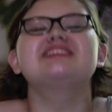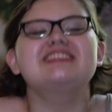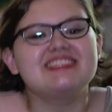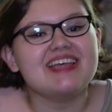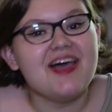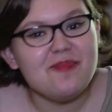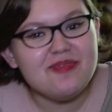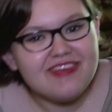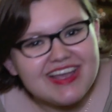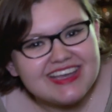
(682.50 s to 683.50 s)
some
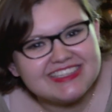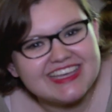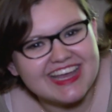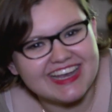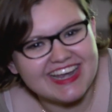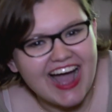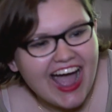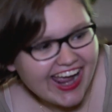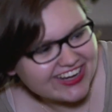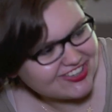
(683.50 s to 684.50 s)
reason,
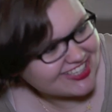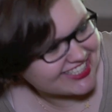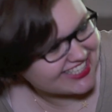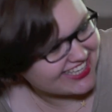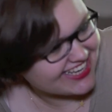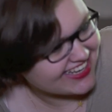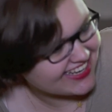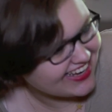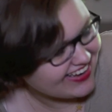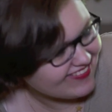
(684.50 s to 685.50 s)

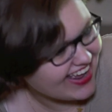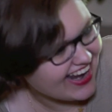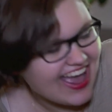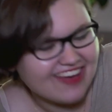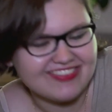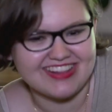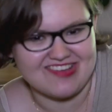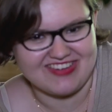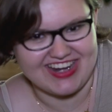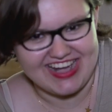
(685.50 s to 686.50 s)
I'm not having
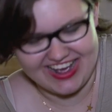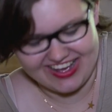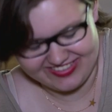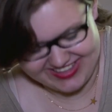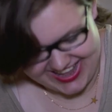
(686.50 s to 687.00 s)
them right now.